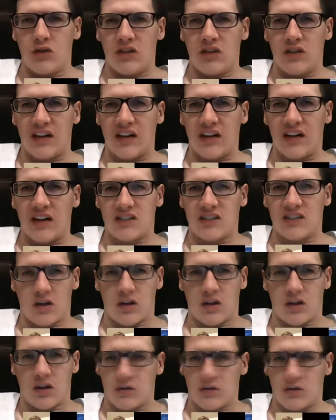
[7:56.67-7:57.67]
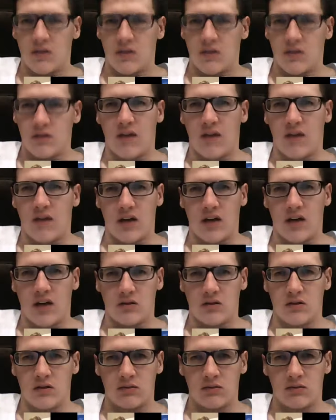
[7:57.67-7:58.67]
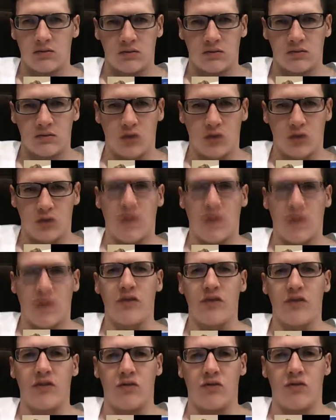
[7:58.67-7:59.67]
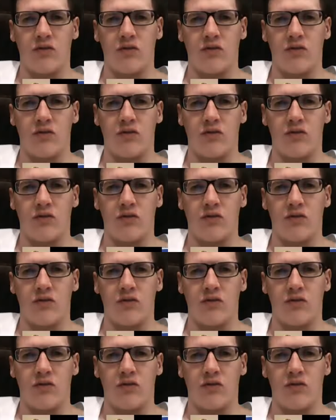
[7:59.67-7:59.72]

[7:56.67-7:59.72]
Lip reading: an Excel file? So we have to